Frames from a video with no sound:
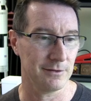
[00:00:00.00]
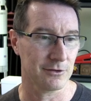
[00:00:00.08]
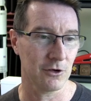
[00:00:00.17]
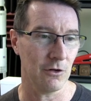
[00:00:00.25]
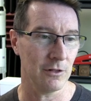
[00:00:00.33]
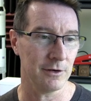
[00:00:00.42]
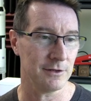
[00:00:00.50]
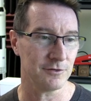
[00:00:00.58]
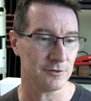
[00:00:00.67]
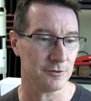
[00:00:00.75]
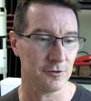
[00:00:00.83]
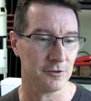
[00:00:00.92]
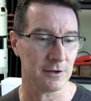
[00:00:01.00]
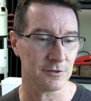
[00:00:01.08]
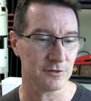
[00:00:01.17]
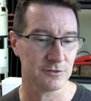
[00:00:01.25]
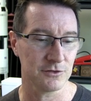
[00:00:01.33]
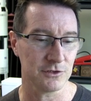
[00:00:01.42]
colonies and
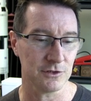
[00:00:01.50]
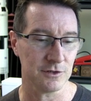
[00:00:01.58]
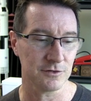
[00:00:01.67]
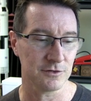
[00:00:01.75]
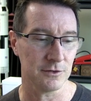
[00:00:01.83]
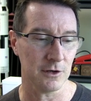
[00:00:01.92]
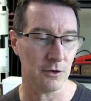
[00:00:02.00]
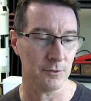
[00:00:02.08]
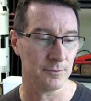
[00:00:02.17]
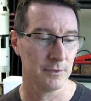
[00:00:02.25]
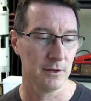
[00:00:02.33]
things, jeez, no.